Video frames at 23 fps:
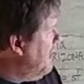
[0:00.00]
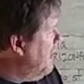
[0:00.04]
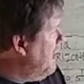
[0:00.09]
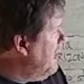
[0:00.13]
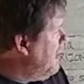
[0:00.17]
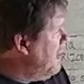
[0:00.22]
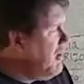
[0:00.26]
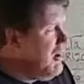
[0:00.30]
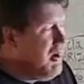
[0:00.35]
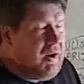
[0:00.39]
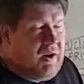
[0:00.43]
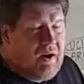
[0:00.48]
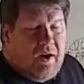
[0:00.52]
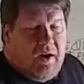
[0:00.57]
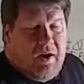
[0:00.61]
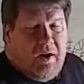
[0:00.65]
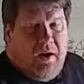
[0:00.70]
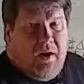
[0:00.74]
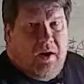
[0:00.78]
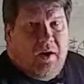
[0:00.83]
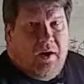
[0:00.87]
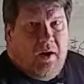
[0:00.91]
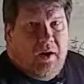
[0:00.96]
there, he
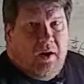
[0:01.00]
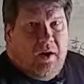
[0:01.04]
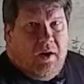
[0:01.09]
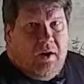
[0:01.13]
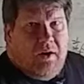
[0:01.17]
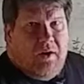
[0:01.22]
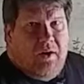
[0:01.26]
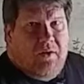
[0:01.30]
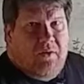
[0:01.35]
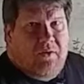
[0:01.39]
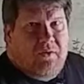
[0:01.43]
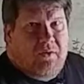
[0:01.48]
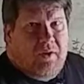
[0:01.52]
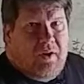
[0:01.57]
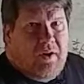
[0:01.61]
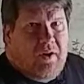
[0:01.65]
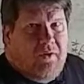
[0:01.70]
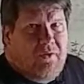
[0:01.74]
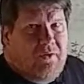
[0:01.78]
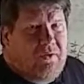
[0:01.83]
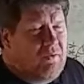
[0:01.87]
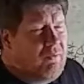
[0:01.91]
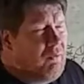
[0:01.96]
uh, used to
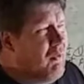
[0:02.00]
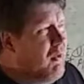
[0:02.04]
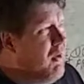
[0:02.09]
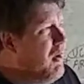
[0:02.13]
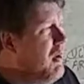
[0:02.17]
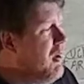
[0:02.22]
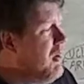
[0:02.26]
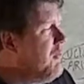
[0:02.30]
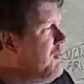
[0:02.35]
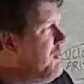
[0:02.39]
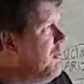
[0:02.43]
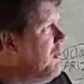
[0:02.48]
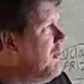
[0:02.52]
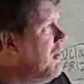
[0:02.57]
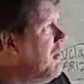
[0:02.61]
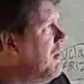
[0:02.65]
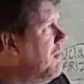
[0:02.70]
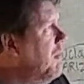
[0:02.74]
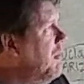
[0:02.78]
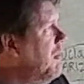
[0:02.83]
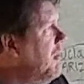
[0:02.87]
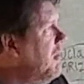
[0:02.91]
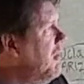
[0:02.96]
coach at Wofford,
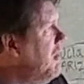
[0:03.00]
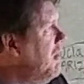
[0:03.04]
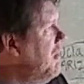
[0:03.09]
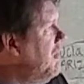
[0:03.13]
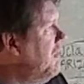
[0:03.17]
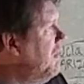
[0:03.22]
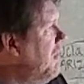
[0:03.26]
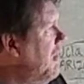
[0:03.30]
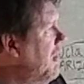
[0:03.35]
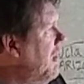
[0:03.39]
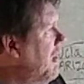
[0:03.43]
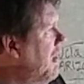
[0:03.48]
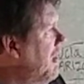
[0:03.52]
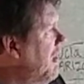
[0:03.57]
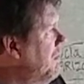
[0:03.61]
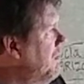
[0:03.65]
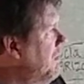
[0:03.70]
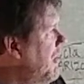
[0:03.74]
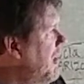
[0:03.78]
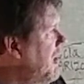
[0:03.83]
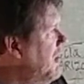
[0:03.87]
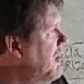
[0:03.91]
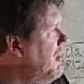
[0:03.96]
I believe, uh,
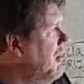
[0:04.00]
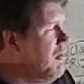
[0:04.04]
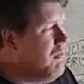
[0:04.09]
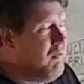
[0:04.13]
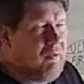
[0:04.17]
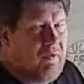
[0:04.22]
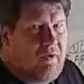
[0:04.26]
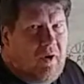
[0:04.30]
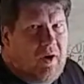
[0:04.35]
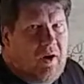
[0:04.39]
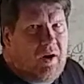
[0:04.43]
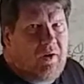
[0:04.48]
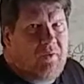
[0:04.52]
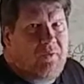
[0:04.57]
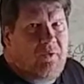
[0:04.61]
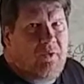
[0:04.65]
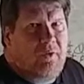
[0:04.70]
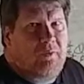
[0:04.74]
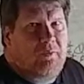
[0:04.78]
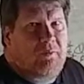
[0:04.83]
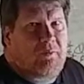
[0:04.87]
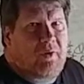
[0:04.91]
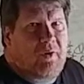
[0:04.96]
made that
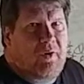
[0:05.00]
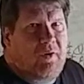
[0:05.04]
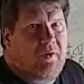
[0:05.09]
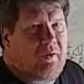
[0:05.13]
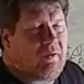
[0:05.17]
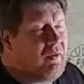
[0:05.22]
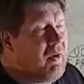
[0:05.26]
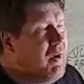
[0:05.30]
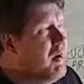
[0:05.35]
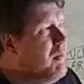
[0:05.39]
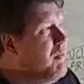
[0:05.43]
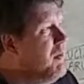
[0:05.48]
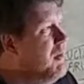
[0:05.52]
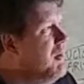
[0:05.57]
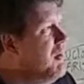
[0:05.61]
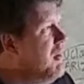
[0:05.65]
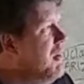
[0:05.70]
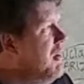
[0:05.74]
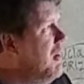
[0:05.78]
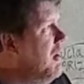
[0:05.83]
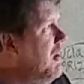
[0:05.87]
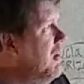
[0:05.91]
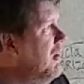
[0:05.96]
Wofford program
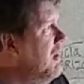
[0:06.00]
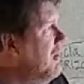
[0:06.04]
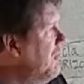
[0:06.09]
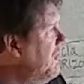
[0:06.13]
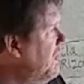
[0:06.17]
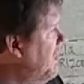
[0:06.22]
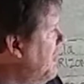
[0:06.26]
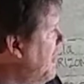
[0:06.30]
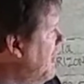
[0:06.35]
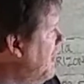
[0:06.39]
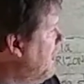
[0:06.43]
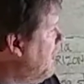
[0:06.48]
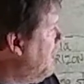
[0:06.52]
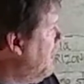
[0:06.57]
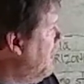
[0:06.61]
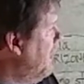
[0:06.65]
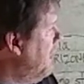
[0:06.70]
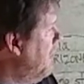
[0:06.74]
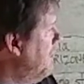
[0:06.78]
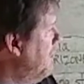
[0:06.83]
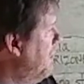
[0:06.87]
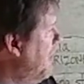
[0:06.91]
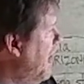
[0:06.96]
into the
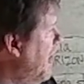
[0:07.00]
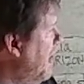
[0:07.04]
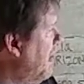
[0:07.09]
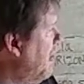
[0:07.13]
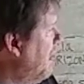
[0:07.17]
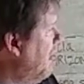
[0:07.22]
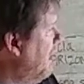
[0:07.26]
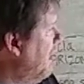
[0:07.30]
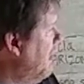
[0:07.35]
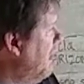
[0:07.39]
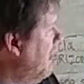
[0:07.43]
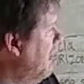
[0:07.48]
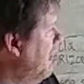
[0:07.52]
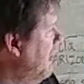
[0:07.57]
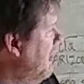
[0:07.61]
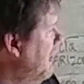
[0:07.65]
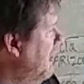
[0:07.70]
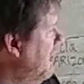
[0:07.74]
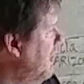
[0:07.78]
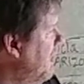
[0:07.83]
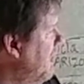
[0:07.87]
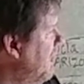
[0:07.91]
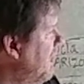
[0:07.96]
Southland power that
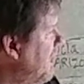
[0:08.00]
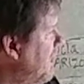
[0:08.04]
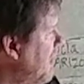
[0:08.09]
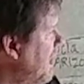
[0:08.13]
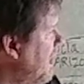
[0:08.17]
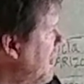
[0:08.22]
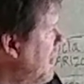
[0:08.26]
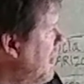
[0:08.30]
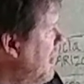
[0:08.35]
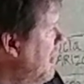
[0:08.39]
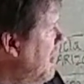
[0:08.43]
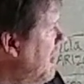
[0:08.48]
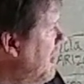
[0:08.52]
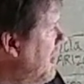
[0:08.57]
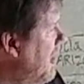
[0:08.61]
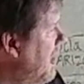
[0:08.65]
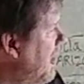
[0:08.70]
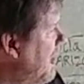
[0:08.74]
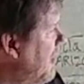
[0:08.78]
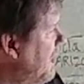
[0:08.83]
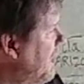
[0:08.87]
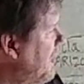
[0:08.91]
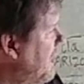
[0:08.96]
it is.
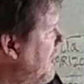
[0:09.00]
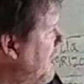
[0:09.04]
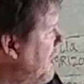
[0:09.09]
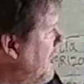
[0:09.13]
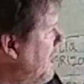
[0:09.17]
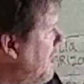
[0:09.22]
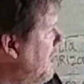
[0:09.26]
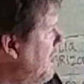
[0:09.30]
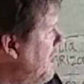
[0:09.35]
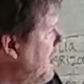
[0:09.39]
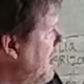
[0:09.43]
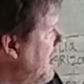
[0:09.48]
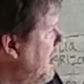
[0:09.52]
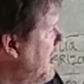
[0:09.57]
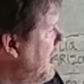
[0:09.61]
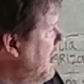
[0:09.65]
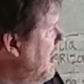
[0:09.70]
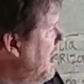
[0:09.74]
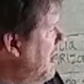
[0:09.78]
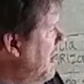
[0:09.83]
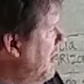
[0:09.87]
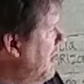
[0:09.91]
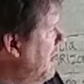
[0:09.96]
Uh, so
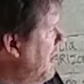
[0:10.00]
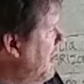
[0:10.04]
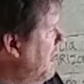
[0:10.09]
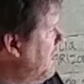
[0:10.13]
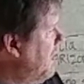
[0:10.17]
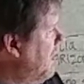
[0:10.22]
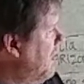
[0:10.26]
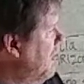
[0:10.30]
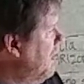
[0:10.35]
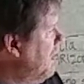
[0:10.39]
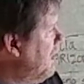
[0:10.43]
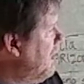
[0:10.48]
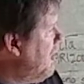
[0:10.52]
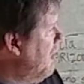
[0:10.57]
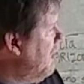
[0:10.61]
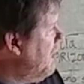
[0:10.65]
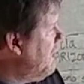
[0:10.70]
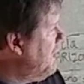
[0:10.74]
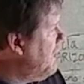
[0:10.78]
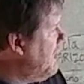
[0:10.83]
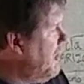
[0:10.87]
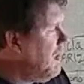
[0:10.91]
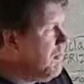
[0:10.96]
uh, that's a good
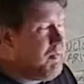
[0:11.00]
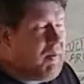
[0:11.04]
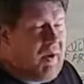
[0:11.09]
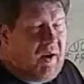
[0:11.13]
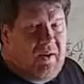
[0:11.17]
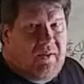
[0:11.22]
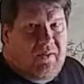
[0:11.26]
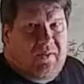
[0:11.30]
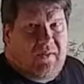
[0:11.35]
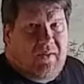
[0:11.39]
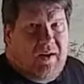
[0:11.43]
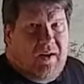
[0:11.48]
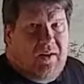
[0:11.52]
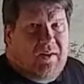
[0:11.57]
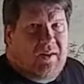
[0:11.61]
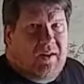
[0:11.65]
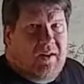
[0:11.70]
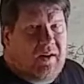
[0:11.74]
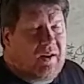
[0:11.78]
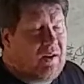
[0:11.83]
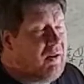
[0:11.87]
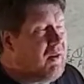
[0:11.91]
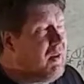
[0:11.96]
coach there. Penn State,
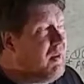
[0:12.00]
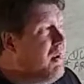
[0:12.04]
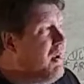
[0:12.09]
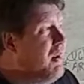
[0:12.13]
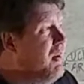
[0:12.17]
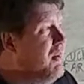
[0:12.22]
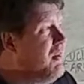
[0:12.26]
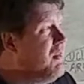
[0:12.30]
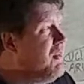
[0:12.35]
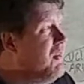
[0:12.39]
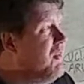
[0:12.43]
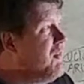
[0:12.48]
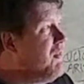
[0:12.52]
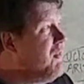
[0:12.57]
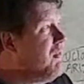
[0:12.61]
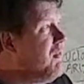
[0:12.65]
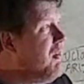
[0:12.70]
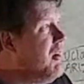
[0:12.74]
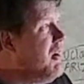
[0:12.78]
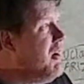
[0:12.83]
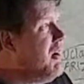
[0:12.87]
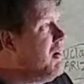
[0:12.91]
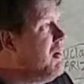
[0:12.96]
they got a lot of
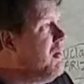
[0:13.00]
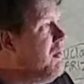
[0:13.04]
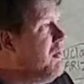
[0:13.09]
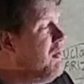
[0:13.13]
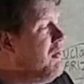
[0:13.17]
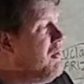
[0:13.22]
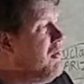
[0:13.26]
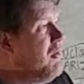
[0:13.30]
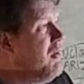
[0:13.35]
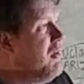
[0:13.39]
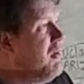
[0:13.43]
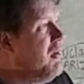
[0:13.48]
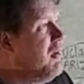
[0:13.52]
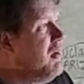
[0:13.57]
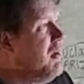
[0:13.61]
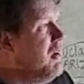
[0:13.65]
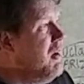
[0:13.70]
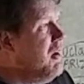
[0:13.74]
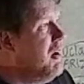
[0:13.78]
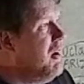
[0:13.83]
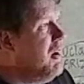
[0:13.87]
disarray going on